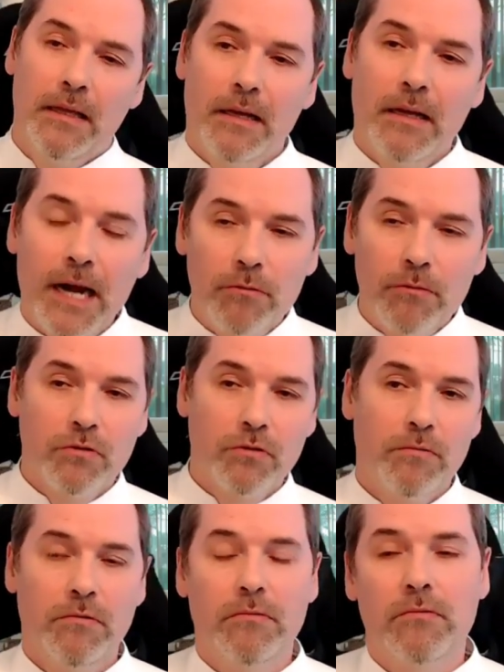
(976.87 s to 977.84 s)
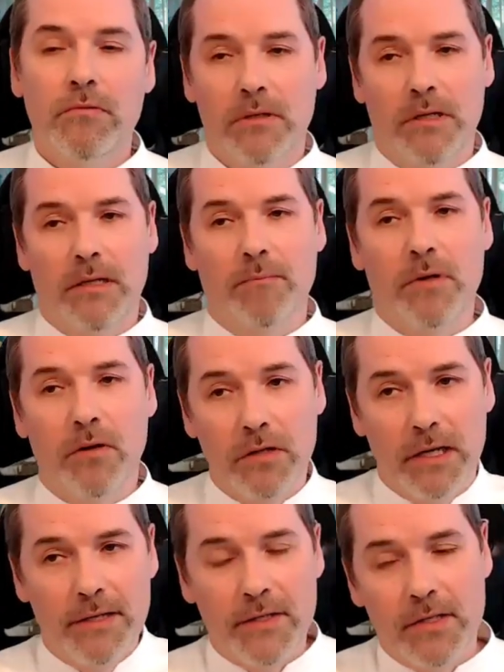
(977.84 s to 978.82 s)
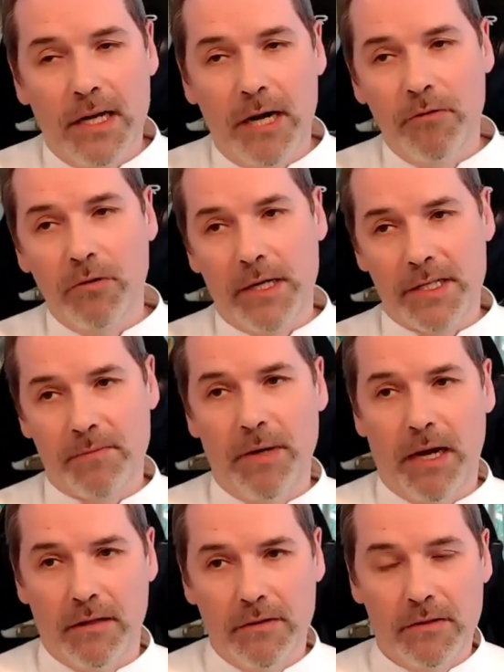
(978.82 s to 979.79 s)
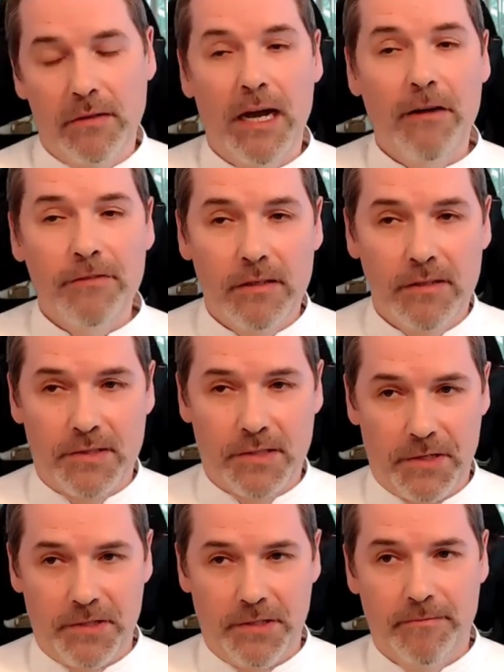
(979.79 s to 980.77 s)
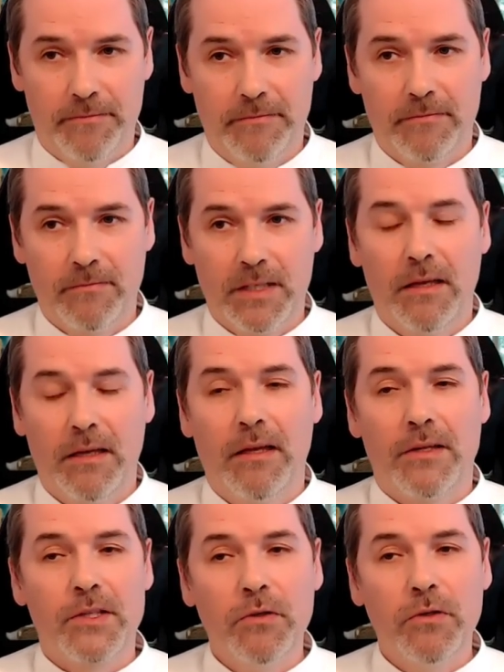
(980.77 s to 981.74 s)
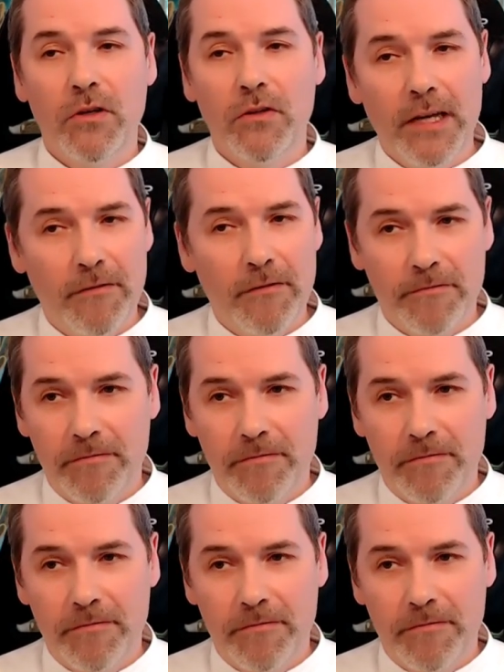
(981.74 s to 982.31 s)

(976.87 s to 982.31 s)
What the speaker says: how to progress, how to expand after the session. So you don't have,